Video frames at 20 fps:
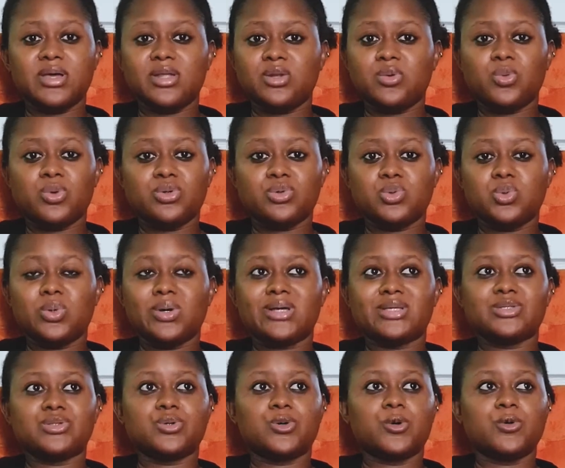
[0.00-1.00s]
anyone who
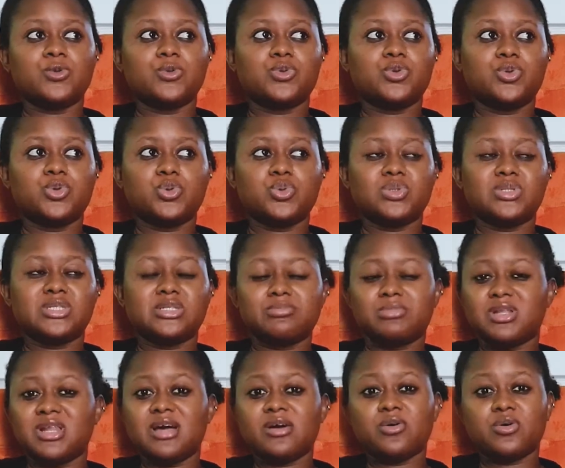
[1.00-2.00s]
has gone through
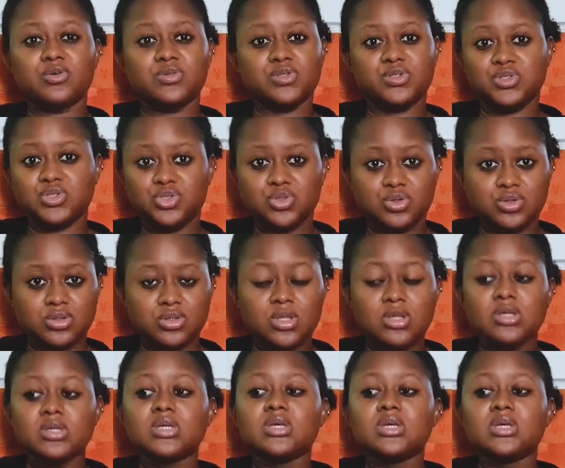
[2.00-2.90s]
similar condition,